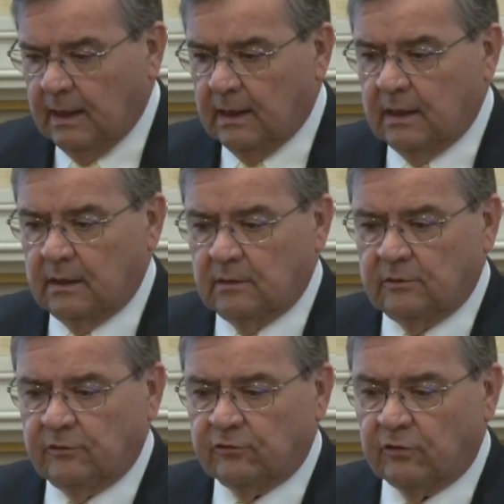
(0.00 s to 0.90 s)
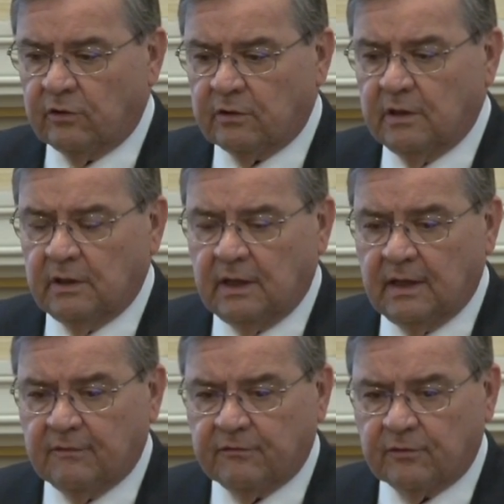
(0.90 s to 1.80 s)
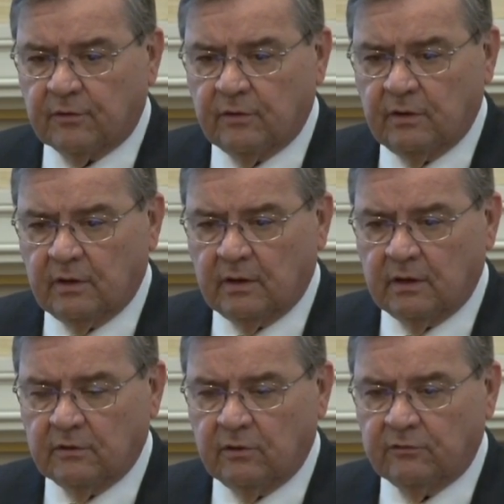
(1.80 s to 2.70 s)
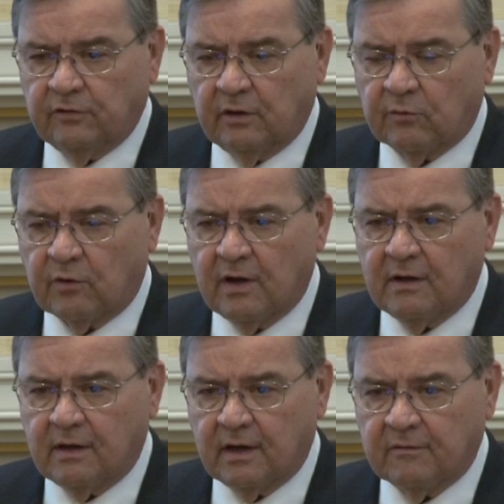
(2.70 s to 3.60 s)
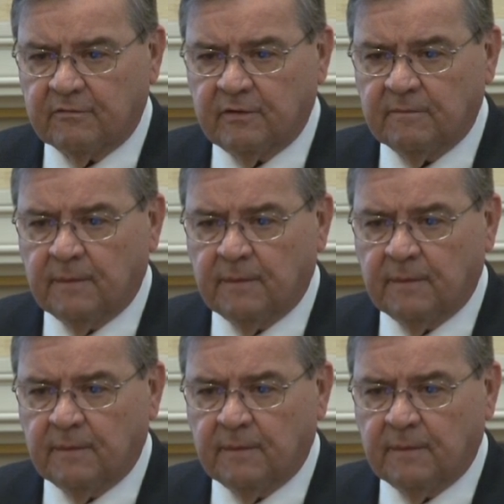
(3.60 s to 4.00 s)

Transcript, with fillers: Uh, shortly after uh, Yossi arrived,